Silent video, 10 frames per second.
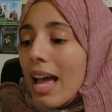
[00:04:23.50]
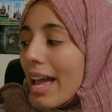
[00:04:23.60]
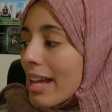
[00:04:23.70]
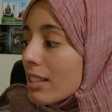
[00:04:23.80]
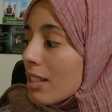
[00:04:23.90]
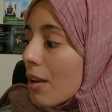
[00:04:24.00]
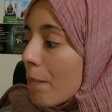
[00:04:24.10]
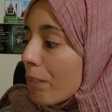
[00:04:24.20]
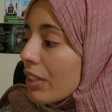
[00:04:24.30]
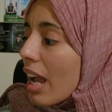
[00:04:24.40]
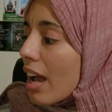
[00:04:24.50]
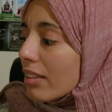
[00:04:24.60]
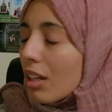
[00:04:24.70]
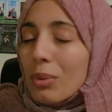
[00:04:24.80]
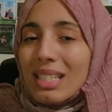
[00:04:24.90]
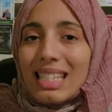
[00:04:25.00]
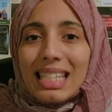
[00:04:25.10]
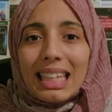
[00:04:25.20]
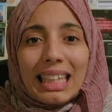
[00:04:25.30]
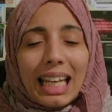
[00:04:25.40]
And um, yeah, I thought it was
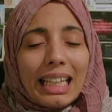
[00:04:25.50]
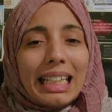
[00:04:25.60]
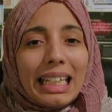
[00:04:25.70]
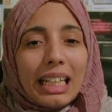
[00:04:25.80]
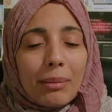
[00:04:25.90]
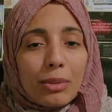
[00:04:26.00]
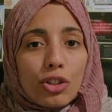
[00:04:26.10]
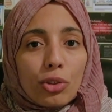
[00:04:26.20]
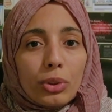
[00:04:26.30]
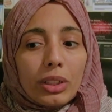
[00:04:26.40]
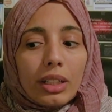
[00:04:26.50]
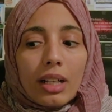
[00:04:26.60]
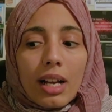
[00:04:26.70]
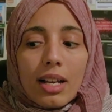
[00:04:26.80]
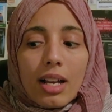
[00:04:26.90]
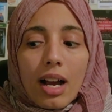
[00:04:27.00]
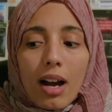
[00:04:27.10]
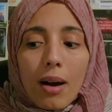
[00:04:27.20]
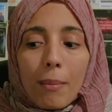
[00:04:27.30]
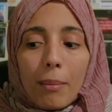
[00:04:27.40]
slightly immature.
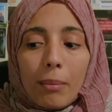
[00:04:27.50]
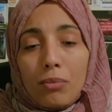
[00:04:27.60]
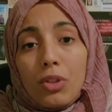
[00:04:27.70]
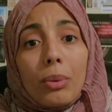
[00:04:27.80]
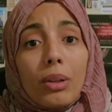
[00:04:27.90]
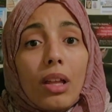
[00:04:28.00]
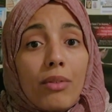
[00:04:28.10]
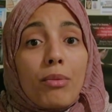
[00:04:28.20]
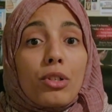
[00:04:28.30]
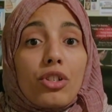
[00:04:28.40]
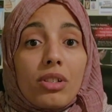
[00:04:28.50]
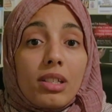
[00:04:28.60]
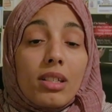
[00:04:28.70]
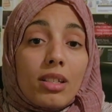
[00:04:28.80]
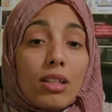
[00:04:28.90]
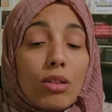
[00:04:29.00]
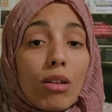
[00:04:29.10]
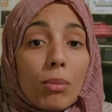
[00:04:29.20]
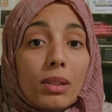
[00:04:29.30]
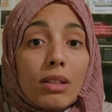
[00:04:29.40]
Um, there were a lot of immature scenes into All
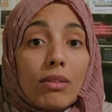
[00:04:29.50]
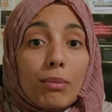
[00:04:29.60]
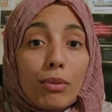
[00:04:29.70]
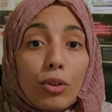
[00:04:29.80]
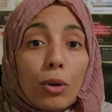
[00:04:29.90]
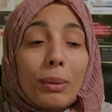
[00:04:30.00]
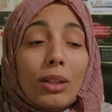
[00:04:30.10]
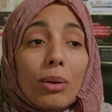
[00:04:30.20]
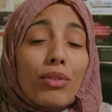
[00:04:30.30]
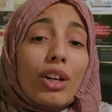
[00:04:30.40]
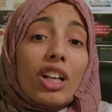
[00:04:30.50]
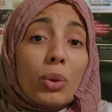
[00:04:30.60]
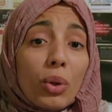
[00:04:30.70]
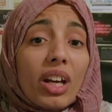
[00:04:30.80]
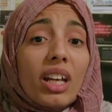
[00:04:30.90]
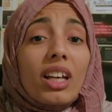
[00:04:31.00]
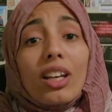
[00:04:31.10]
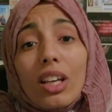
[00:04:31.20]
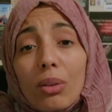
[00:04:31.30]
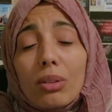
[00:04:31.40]
the Boys I've Loved Before, but they were very quirky and
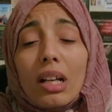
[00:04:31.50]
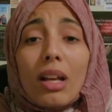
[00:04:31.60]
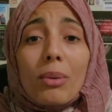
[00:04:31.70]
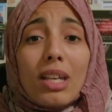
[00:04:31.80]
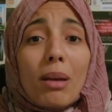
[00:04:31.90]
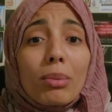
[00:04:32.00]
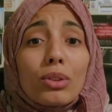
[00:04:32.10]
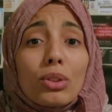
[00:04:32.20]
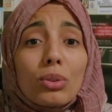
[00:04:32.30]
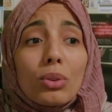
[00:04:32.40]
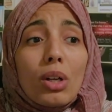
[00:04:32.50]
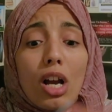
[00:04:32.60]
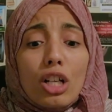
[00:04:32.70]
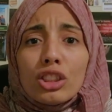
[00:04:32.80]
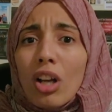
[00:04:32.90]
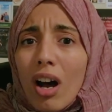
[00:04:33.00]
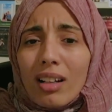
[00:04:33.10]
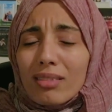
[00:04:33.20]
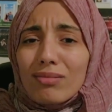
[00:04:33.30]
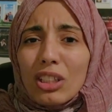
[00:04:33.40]
cute, and I was able to
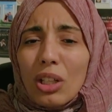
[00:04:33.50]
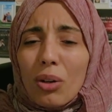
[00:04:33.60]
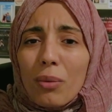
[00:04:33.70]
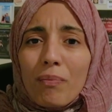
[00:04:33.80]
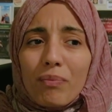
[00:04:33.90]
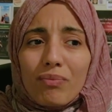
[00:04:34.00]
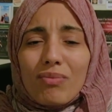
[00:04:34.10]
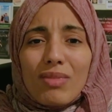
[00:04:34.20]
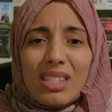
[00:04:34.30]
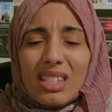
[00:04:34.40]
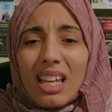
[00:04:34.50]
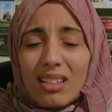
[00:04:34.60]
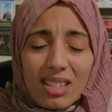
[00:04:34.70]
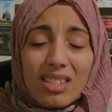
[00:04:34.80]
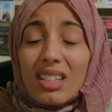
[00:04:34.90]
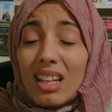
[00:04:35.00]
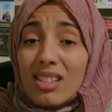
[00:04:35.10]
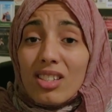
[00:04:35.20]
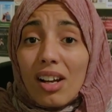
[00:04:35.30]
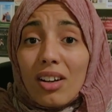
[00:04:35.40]
not, you know, get, get
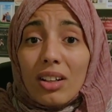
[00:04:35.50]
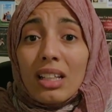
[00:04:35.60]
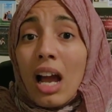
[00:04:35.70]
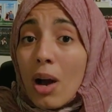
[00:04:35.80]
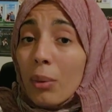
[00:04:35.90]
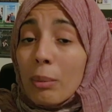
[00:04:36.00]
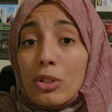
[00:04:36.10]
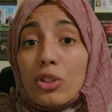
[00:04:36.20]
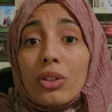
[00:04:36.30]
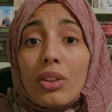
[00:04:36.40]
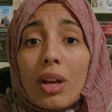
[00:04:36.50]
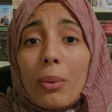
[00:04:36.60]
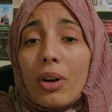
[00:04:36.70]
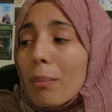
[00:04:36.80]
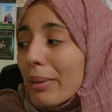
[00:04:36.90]
stuck on how immature they were.